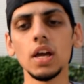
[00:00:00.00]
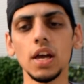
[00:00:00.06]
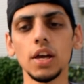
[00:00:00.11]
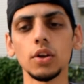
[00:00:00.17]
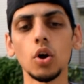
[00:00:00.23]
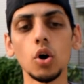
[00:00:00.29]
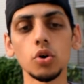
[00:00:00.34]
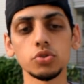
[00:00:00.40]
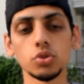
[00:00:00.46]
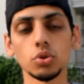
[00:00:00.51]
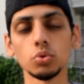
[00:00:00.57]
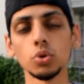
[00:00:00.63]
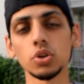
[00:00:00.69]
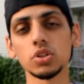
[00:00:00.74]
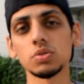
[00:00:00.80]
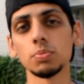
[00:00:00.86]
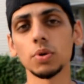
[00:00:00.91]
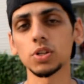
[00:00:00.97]
it also
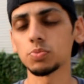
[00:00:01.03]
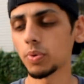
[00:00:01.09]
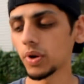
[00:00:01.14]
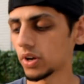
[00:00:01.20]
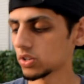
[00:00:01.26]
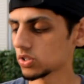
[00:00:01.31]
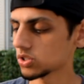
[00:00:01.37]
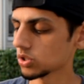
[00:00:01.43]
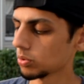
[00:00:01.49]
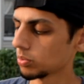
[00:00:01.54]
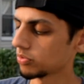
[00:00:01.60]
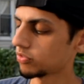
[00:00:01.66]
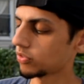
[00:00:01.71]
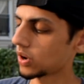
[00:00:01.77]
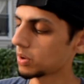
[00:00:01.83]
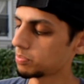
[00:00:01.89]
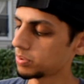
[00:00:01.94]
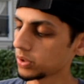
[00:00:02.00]
looks much better. So
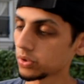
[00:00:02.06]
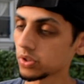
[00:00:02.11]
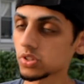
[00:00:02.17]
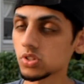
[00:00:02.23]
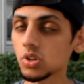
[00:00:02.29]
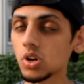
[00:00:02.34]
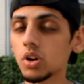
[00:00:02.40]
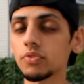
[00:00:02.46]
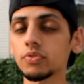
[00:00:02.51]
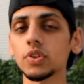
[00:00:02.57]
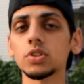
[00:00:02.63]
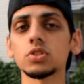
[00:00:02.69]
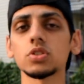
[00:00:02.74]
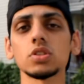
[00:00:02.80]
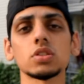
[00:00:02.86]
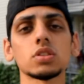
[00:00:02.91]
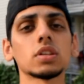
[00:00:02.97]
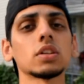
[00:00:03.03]
before I peel this off, let's
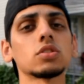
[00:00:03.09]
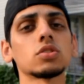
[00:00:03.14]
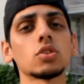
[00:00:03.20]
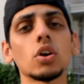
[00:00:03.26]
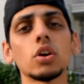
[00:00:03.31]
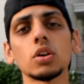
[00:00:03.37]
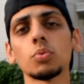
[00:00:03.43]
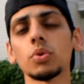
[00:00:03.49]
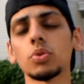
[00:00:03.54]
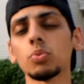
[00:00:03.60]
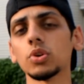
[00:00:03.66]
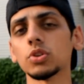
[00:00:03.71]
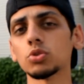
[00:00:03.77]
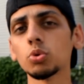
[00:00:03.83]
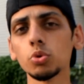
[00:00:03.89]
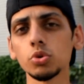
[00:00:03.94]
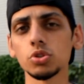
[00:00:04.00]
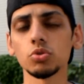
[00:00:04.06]
just get started with what
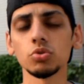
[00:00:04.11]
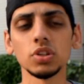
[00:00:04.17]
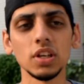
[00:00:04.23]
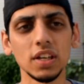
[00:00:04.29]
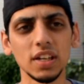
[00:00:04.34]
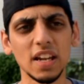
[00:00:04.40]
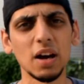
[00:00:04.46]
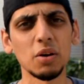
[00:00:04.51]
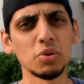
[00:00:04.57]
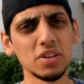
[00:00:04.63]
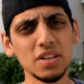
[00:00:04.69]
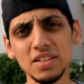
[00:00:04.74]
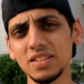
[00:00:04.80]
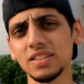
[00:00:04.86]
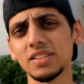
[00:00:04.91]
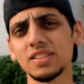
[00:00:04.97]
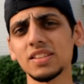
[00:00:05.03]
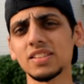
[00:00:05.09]
tools you'll need and how
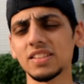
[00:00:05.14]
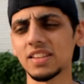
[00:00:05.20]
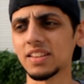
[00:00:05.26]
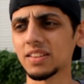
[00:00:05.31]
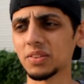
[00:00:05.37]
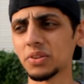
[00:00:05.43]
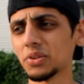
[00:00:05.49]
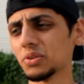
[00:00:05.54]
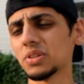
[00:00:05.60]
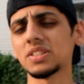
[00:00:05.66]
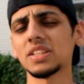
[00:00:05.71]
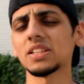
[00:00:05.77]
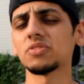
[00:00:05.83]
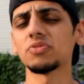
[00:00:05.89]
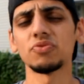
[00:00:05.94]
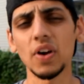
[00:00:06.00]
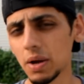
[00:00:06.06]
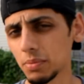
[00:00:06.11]
easy this is, and it literally
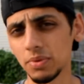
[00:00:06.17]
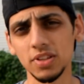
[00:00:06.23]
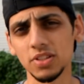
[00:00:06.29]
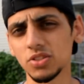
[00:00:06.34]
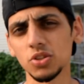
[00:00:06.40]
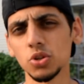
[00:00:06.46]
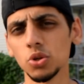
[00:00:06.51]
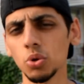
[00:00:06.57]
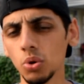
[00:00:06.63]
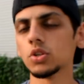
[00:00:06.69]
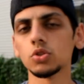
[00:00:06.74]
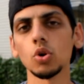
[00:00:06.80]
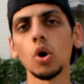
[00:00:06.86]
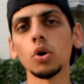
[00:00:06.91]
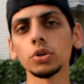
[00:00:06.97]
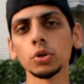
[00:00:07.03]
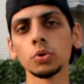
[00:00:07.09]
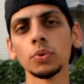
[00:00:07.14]
takes five minutes to do. So
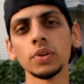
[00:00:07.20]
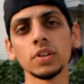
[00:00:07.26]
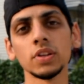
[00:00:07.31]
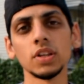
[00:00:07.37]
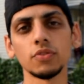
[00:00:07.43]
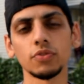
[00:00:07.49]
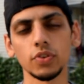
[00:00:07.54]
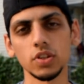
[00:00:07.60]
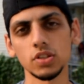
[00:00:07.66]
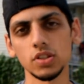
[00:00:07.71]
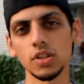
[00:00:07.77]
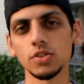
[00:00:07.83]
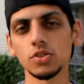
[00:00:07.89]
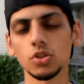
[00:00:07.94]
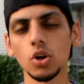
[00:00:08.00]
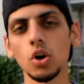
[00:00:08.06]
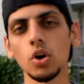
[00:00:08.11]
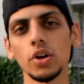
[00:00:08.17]
all you'll really need for this
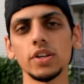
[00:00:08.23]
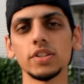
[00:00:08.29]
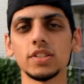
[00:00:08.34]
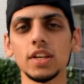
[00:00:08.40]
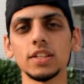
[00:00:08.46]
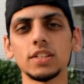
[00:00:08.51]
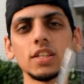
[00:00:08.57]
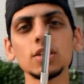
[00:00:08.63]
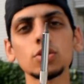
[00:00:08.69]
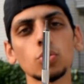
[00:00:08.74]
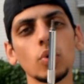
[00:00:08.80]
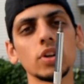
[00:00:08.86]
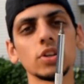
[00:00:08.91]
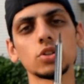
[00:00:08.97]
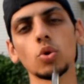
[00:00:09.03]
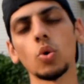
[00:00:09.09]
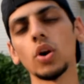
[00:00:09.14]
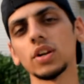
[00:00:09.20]
install is a T
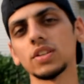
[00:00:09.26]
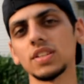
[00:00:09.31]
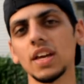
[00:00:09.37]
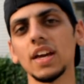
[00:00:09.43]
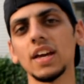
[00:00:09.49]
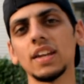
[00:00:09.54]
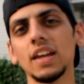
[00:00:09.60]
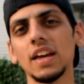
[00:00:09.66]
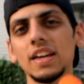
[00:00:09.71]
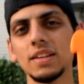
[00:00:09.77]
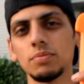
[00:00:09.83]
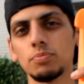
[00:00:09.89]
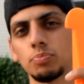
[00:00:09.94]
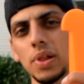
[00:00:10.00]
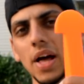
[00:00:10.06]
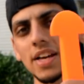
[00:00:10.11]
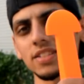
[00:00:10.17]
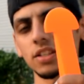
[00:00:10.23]
twenty Torx and a
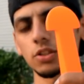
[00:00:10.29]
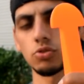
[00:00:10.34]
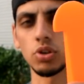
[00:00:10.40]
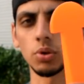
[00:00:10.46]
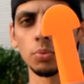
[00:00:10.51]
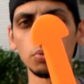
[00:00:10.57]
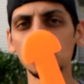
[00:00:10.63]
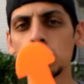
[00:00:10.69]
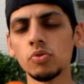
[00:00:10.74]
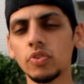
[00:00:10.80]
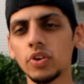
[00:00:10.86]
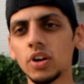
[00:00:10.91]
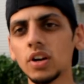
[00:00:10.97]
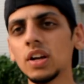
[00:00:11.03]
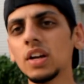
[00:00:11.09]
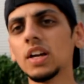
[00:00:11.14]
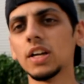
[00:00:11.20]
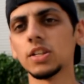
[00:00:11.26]
plastic trim
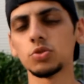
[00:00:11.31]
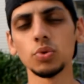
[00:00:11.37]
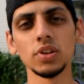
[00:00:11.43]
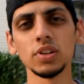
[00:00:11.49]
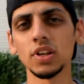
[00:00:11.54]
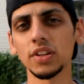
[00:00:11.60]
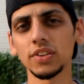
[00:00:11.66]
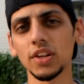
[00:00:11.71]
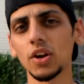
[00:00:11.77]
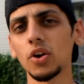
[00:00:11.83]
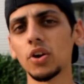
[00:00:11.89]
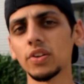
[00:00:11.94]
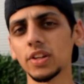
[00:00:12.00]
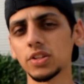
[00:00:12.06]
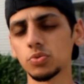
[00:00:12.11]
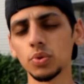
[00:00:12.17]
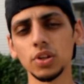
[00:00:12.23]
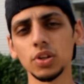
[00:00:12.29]
remover. It's really not that hard.
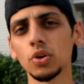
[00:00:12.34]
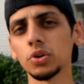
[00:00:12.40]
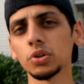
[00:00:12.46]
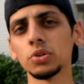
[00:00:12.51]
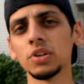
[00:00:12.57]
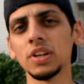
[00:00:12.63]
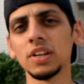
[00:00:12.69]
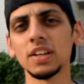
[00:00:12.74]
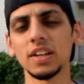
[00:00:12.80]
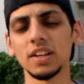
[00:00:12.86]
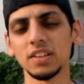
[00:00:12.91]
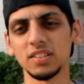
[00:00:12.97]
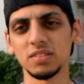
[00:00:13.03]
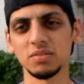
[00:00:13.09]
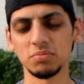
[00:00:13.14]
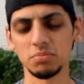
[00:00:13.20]
That's really all you need, and